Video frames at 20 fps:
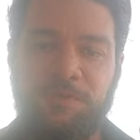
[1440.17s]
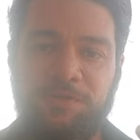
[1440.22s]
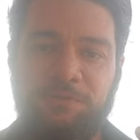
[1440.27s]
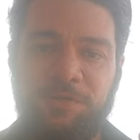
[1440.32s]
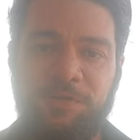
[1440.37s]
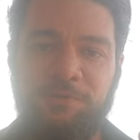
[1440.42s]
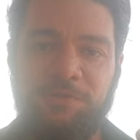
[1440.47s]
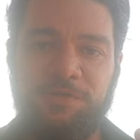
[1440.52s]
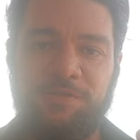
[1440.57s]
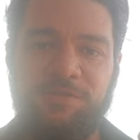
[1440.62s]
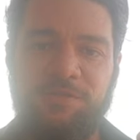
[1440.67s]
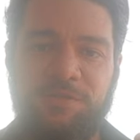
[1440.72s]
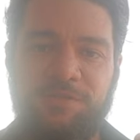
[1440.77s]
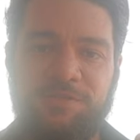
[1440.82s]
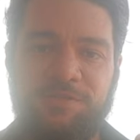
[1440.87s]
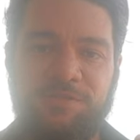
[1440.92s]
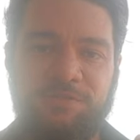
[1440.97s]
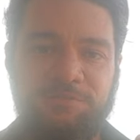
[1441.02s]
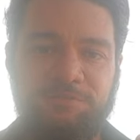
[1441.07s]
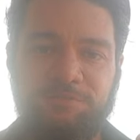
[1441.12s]
we would
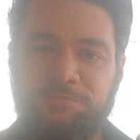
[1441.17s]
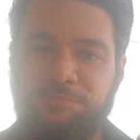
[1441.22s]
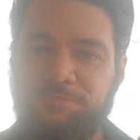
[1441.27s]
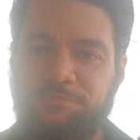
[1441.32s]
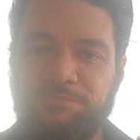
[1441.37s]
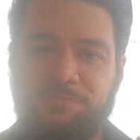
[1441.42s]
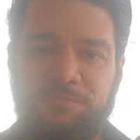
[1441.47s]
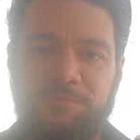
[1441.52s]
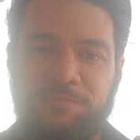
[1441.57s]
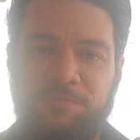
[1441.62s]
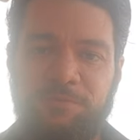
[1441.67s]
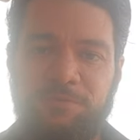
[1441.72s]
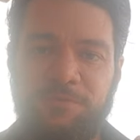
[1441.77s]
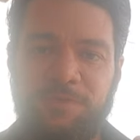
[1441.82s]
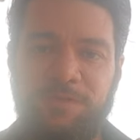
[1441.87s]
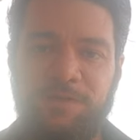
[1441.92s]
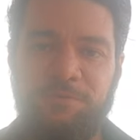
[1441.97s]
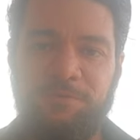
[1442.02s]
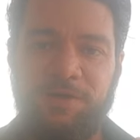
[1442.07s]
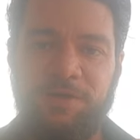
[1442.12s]
just,
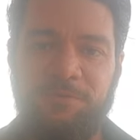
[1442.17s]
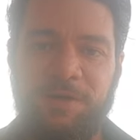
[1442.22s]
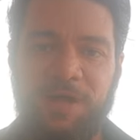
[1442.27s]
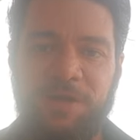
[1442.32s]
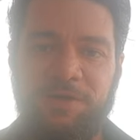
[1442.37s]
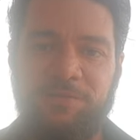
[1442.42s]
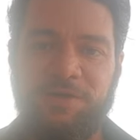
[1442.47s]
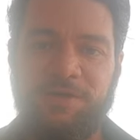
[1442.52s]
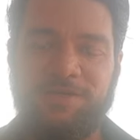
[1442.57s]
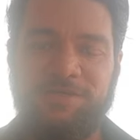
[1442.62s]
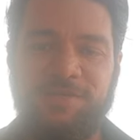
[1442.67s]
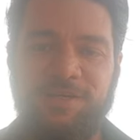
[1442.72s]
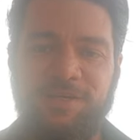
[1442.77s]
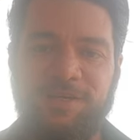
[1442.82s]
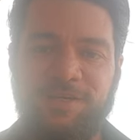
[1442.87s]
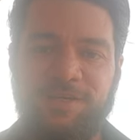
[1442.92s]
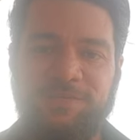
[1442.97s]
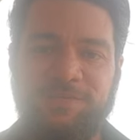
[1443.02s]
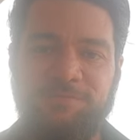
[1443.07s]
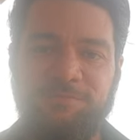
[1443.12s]
how do I say
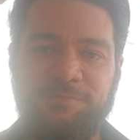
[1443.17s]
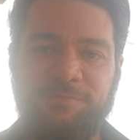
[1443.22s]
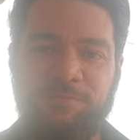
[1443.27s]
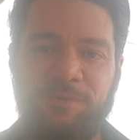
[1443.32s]
this?